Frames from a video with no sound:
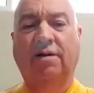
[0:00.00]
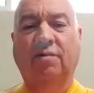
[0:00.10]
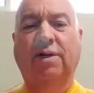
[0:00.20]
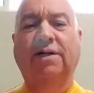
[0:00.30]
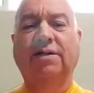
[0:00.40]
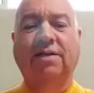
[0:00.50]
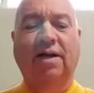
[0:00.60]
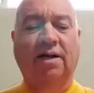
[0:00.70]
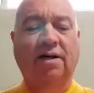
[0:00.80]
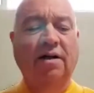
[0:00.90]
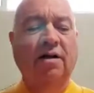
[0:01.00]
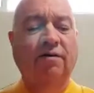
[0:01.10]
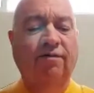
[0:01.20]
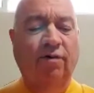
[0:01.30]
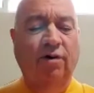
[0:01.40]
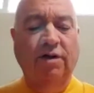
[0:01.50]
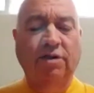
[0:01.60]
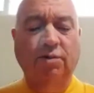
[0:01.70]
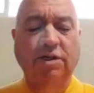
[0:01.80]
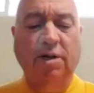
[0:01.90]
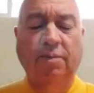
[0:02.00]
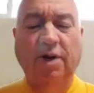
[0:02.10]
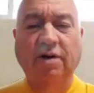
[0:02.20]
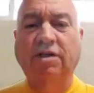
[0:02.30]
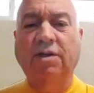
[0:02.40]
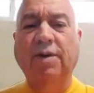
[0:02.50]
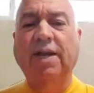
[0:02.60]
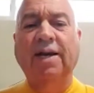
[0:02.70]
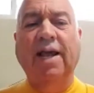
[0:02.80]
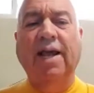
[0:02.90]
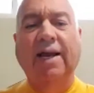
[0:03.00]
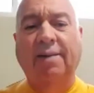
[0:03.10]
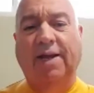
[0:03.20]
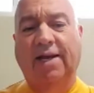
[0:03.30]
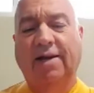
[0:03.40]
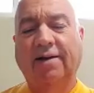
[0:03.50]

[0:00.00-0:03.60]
What is that force which appears to be an enemy?